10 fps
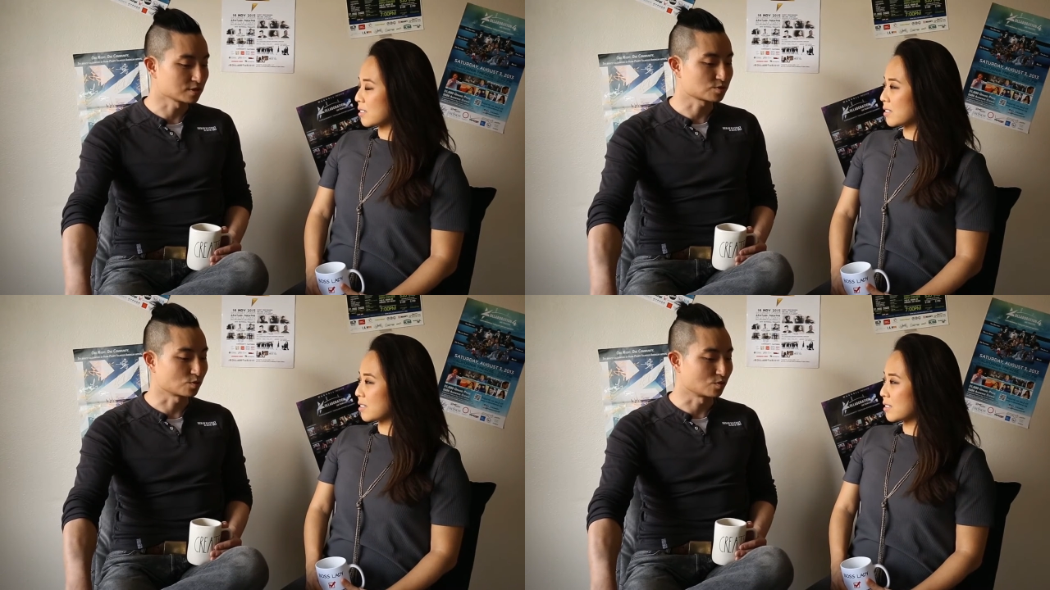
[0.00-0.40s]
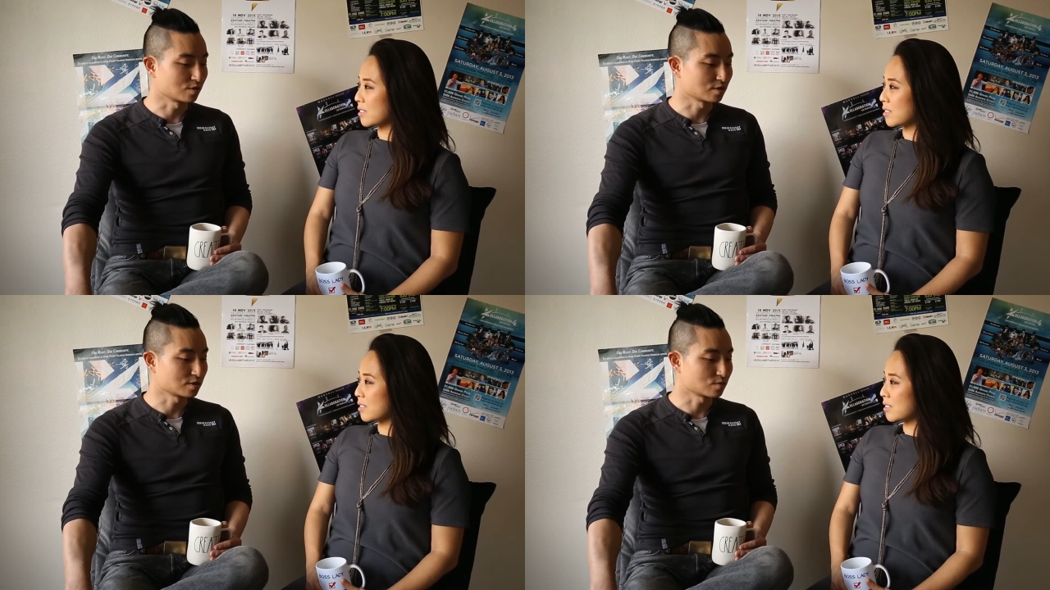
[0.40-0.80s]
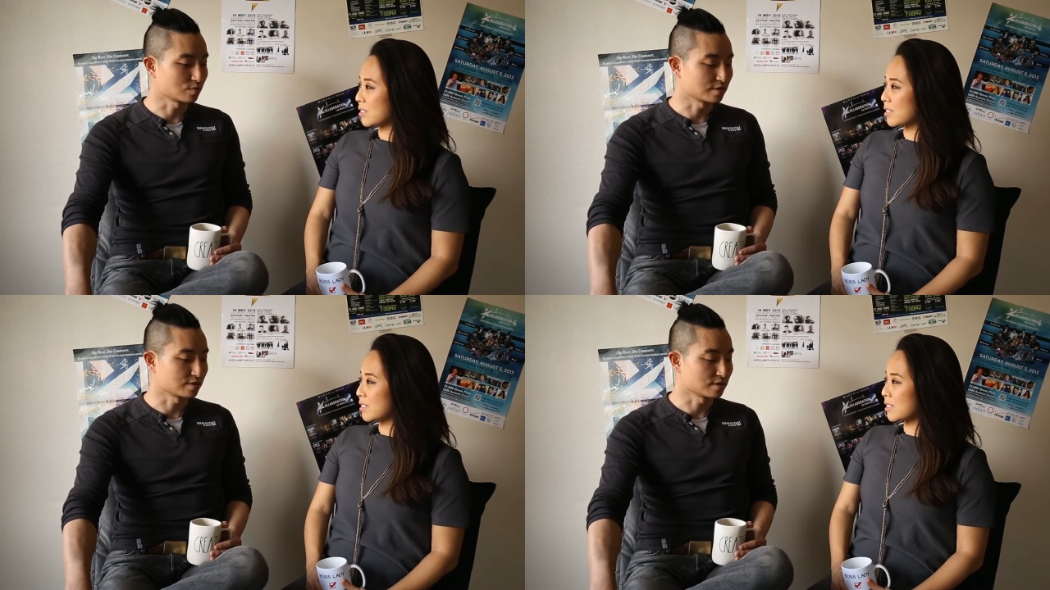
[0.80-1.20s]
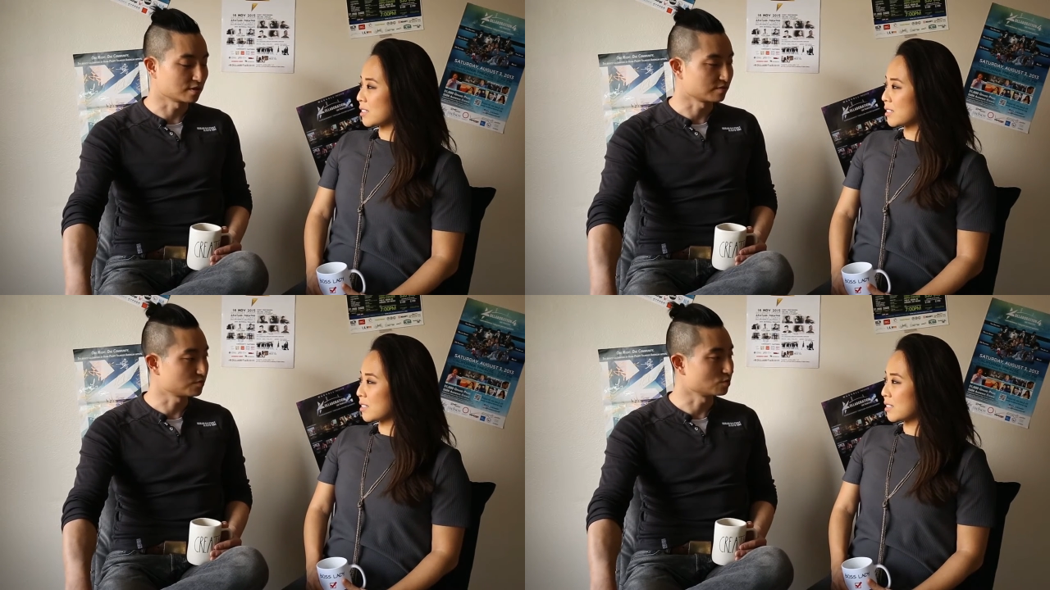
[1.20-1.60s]
Speaker 1: on tour with
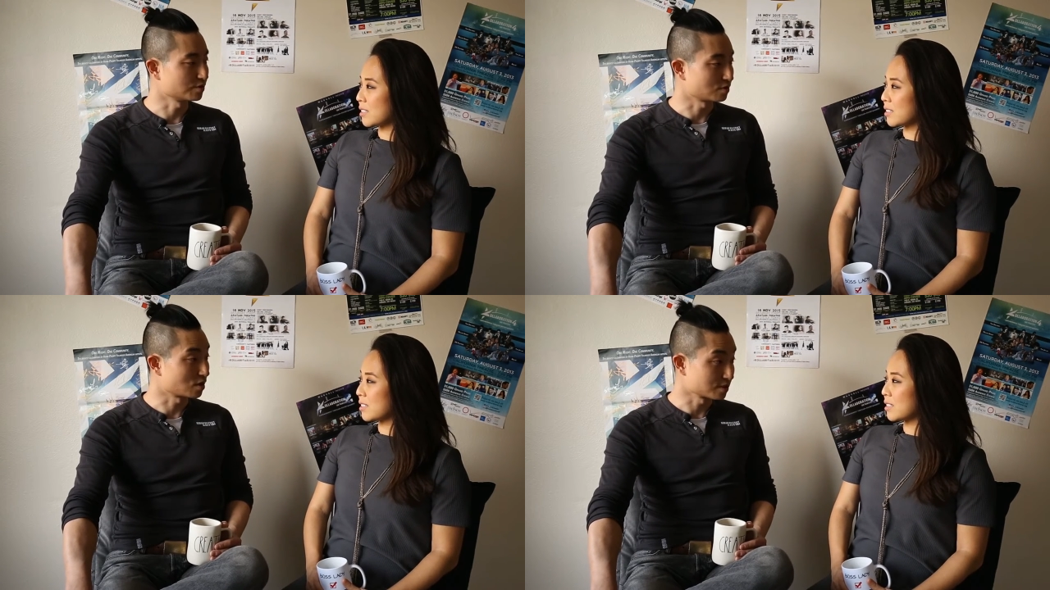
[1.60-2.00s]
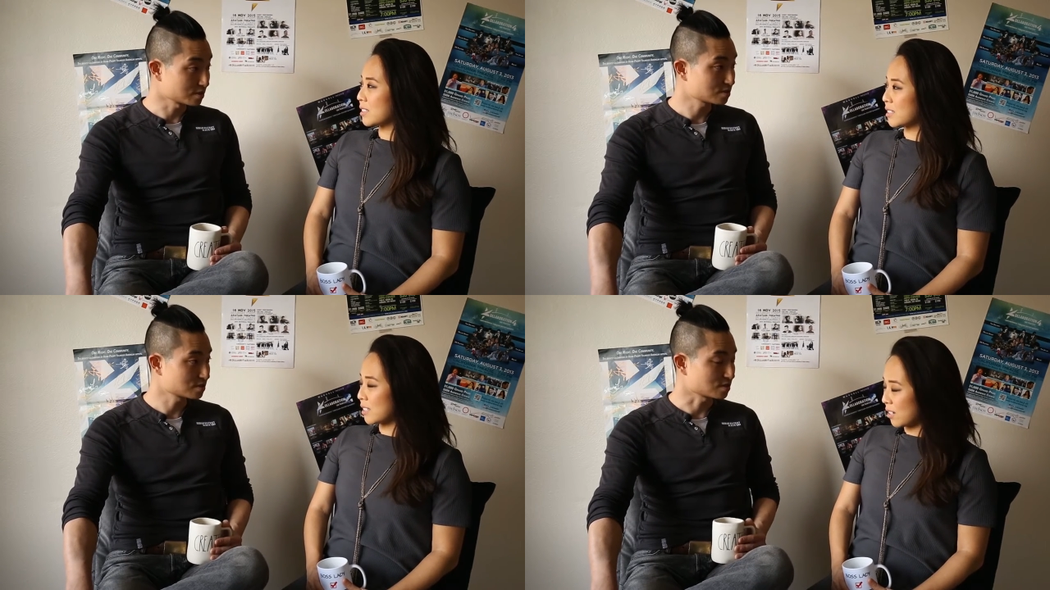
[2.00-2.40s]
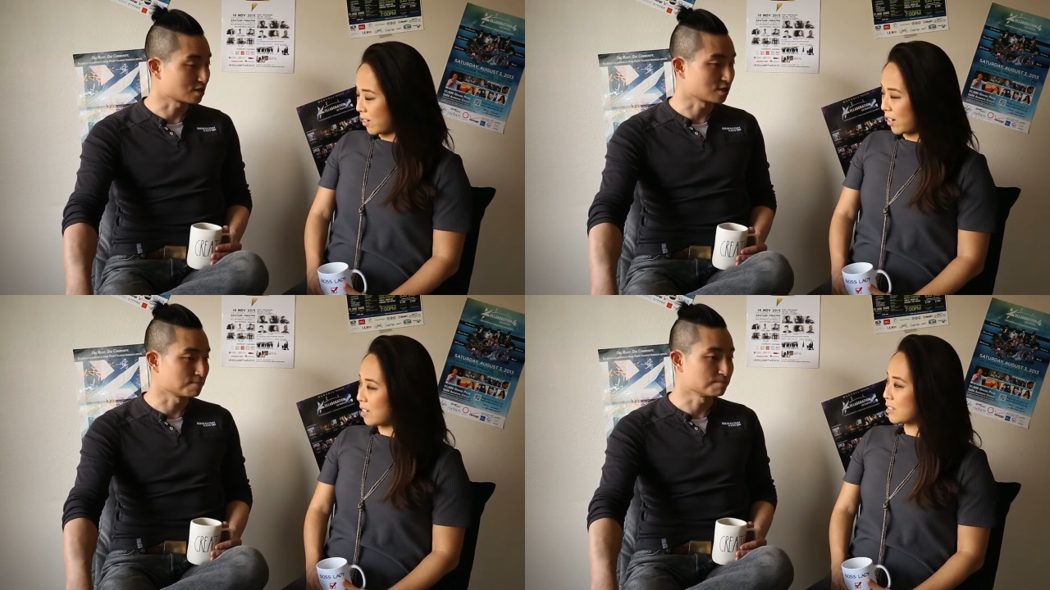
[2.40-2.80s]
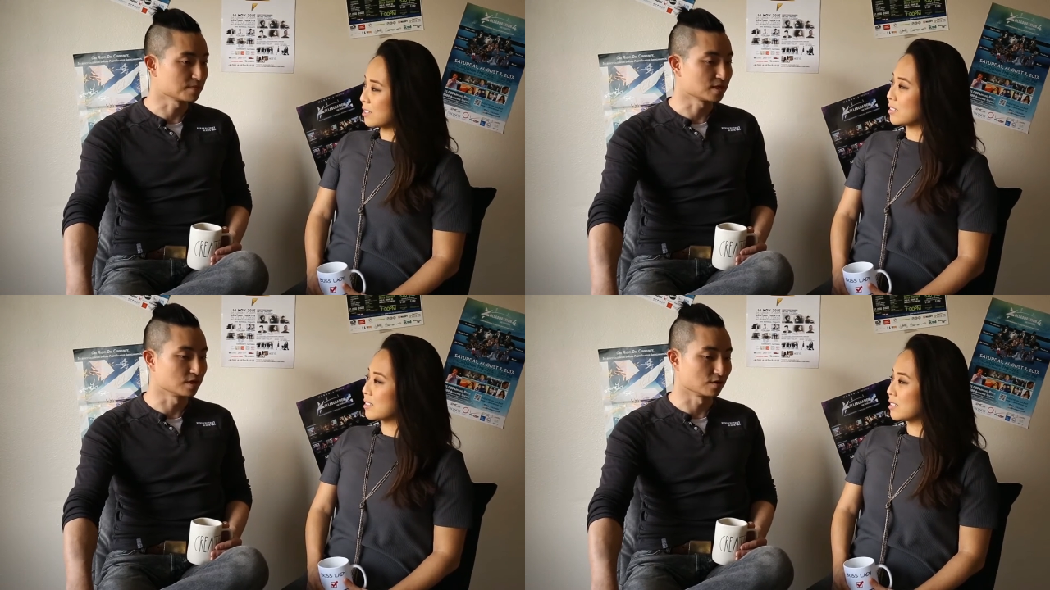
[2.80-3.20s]
a few other artists okay.
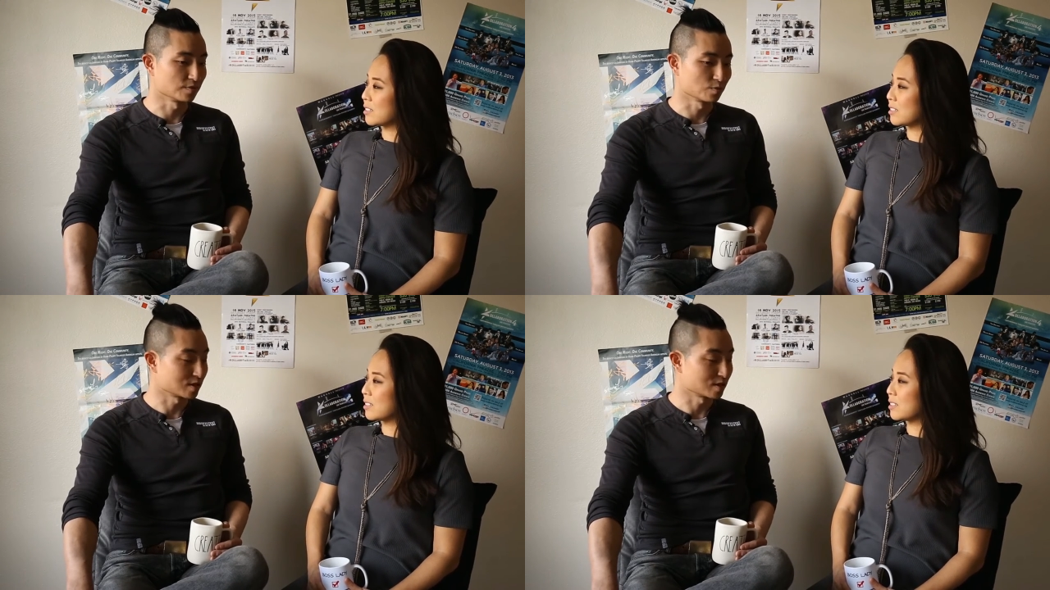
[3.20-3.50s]
Um, here on the